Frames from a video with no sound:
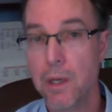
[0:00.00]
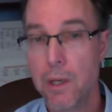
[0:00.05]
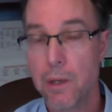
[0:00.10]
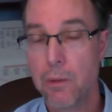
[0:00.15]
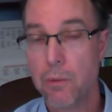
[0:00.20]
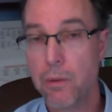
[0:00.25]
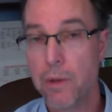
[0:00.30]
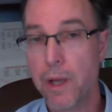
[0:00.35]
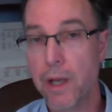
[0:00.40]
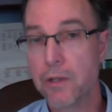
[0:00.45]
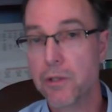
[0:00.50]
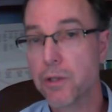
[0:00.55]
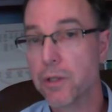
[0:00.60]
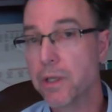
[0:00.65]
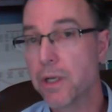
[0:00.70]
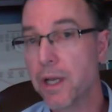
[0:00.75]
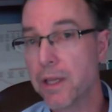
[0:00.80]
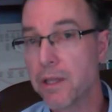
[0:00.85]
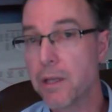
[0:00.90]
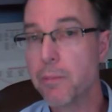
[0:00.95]
we actually
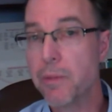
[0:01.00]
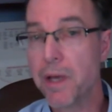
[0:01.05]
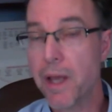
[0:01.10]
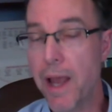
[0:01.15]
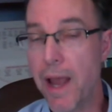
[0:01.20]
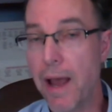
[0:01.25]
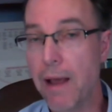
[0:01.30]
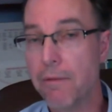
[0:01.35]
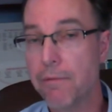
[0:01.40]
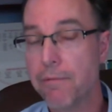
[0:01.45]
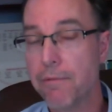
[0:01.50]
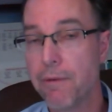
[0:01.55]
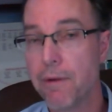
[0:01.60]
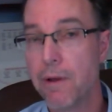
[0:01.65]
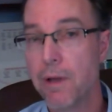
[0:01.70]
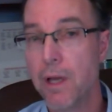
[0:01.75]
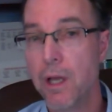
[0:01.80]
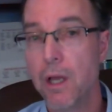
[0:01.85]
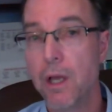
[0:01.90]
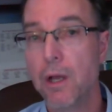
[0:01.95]
cut them in half.
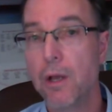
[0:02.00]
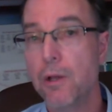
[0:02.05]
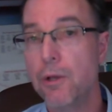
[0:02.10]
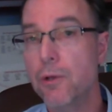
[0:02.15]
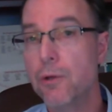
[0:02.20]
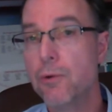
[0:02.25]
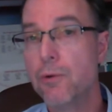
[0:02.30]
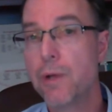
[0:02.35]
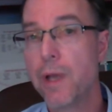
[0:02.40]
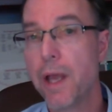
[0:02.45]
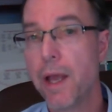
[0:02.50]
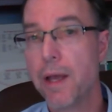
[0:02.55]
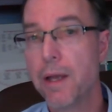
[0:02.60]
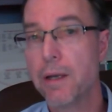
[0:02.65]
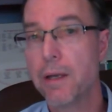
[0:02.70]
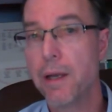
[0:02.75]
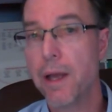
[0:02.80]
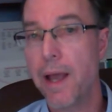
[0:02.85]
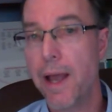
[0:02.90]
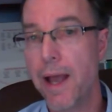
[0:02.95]
You
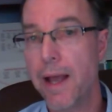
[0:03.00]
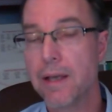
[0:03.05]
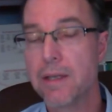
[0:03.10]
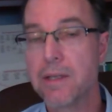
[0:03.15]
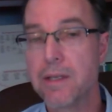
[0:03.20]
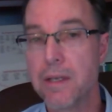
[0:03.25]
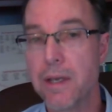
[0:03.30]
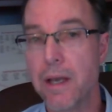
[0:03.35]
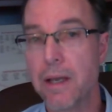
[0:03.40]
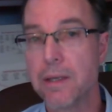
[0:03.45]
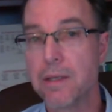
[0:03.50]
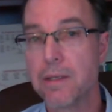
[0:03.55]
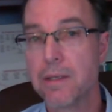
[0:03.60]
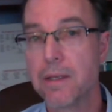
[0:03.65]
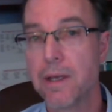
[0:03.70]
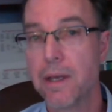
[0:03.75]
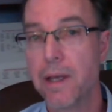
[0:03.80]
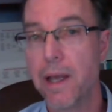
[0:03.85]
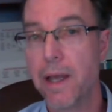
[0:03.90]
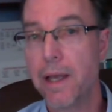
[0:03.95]
can
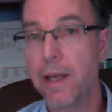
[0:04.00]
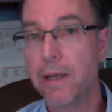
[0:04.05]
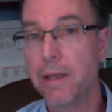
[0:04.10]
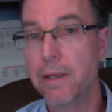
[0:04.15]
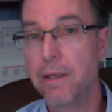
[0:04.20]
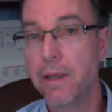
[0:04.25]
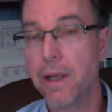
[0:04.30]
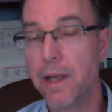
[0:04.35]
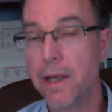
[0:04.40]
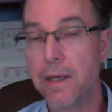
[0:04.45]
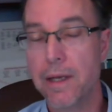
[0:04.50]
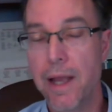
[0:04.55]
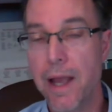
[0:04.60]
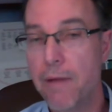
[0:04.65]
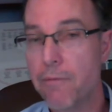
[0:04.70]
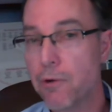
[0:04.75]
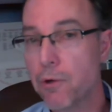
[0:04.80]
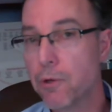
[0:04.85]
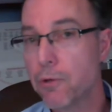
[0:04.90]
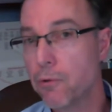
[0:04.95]
access an
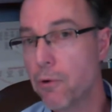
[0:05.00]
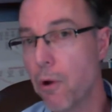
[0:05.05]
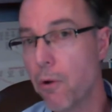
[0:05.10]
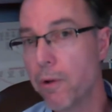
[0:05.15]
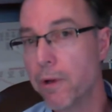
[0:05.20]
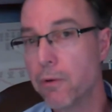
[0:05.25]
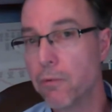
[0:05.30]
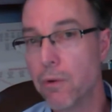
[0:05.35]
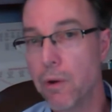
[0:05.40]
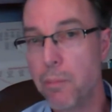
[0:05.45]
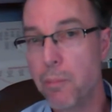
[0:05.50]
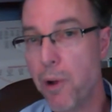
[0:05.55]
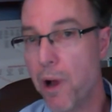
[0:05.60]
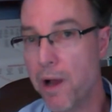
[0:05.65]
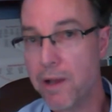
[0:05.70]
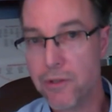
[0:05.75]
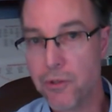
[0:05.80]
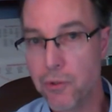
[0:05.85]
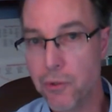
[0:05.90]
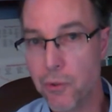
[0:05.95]
ever-growing
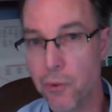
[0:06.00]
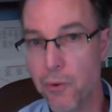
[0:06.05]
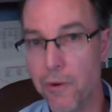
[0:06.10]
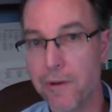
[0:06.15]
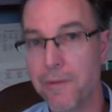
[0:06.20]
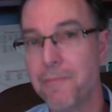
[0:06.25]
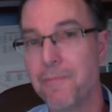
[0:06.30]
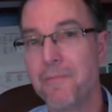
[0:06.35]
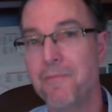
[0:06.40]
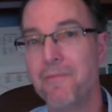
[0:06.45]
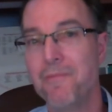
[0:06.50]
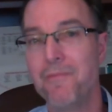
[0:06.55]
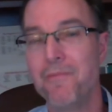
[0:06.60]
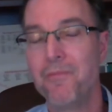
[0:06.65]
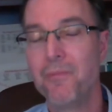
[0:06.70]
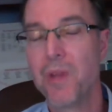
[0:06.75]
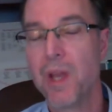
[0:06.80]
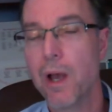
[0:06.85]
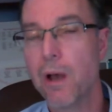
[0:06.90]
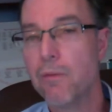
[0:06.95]
repository
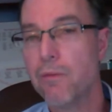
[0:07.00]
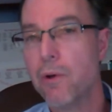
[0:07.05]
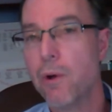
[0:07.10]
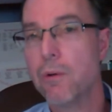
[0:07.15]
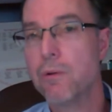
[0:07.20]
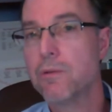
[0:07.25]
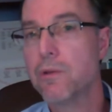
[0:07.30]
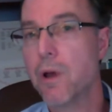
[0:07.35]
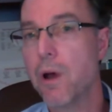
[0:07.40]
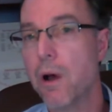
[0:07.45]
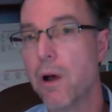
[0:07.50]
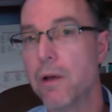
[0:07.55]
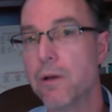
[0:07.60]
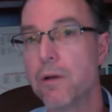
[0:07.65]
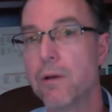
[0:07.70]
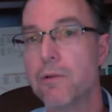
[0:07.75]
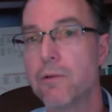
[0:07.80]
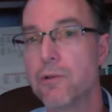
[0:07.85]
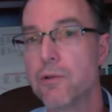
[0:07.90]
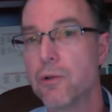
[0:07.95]
of those
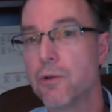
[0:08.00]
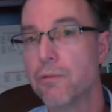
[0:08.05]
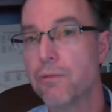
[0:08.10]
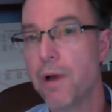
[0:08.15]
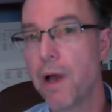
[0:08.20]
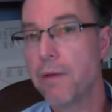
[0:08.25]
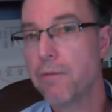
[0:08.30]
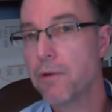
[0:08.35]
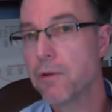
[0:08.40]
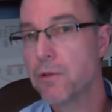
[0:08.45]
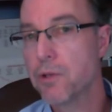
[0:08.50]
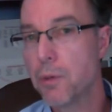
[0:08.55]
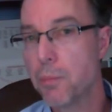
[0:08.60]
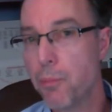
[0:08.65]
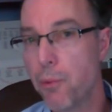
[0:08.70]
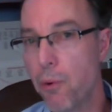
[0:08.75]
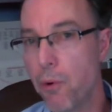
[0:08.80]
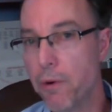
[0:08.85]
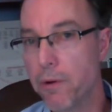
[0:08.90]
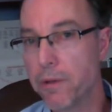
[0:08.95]
on
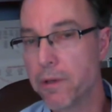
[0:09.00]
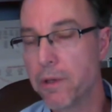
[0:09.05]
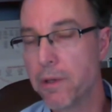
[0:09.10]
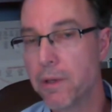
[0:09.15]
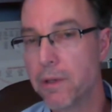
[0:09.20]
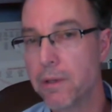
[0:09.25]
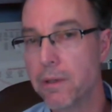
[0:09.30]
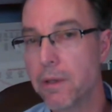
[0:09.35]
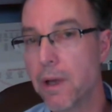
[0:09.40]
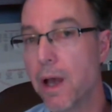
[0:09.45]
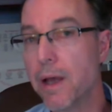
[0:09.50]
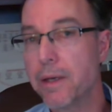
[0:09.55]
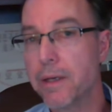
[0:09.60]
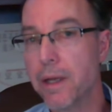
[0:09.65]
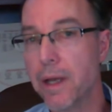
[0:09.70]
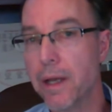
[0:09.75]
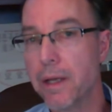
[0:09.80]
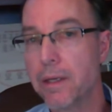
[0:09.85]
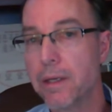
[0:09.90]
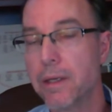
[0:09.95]

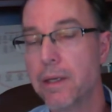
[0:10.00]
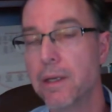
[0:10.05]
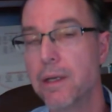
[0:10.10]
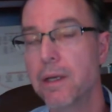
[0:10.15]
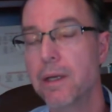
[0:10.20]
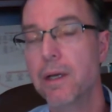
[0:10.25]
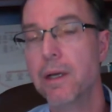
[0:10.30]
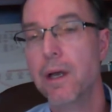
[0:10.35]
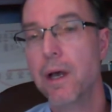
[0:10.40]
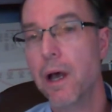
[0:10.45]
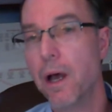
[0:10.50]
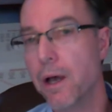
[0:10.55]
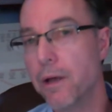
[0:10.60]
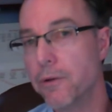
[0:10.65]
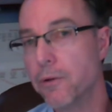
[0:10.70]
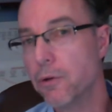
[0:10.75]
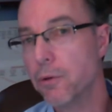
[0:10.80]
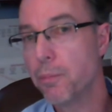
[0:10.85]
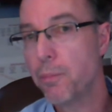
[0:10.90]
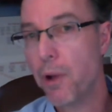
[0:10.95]
SurvivorSupport.net
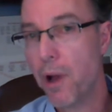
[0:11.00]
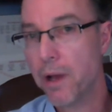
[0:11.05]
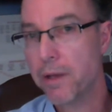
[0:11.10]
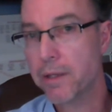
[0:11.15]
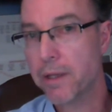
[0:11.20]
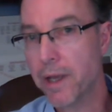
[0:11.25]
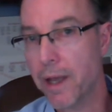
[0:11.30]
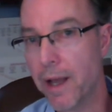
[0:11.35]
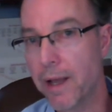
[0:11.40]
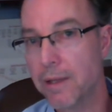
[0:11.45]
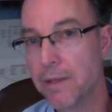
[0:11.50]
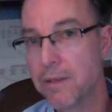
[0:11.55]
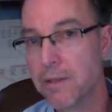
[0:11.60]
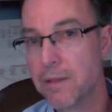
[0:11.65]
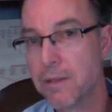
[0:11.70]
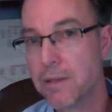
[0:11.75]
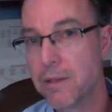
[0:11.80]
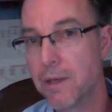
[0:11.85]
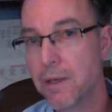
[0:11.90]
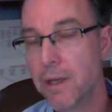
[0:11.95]
under
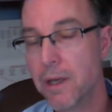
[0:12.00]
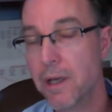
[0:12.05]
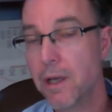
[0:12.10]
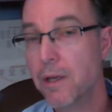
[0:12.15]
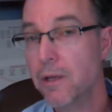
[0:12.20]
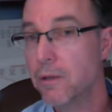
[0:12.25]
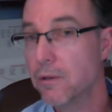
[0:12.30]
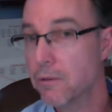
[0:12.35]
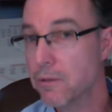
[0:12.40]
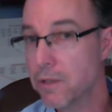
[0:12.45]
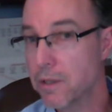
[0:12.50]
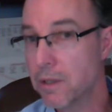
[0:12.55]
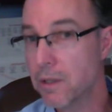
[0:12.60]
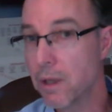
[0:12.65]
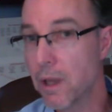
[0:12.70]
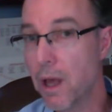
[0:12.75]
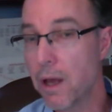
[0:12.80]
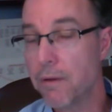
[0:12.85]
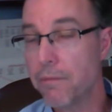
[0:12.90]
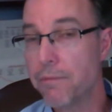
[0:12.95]
podcasts. You'll see a
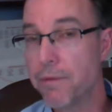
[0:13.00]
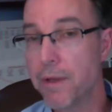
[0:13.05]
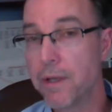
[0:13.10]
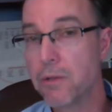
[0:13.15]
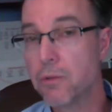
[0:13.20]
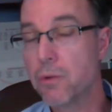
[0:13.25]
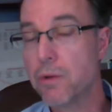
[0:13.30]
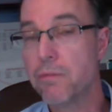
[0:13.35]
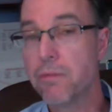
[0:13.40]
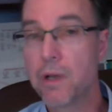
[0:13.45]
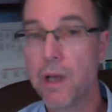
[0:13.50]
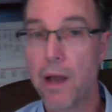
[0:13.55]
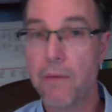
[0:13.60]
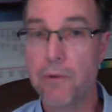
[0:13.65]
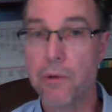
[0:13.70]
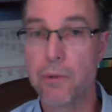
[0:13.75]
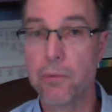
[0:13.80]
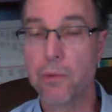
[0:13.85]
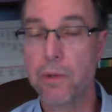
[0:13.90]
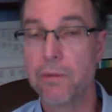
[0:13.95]
lot of things we've
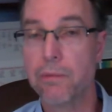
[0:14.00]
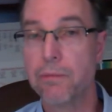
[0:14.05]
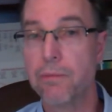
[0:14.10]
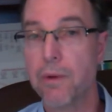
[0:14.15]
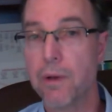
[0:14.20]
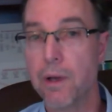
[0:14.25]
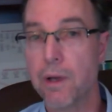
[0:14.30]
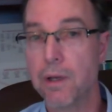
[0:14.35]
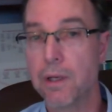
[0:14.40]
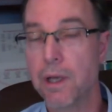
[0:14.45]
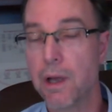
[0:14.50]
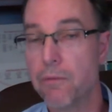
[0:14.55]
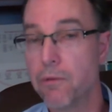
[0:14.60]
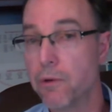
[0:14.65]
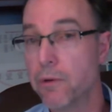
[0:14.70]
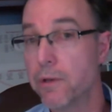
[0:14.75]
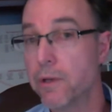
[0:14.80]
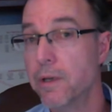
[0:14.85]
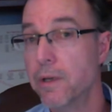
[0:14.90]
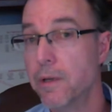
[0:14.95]
covered. We've covered